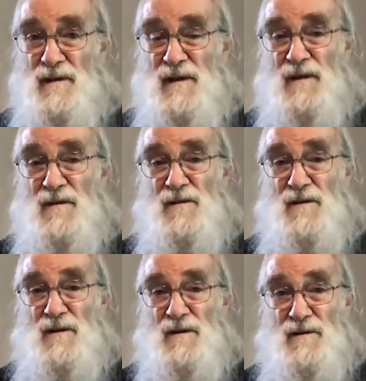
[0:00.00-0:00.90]

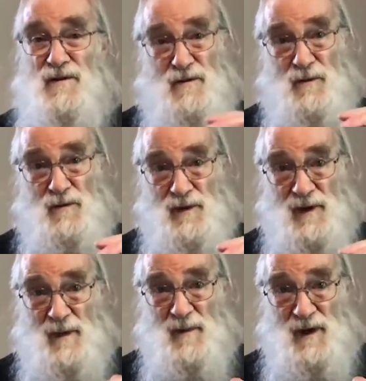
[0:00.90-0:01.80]
DNC stole the
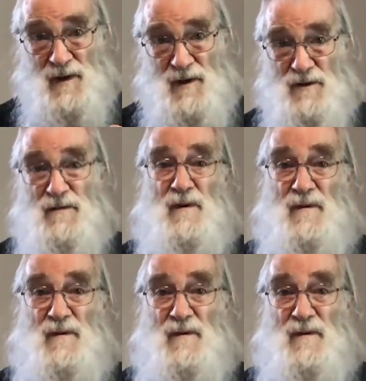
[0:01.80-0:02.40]
nomination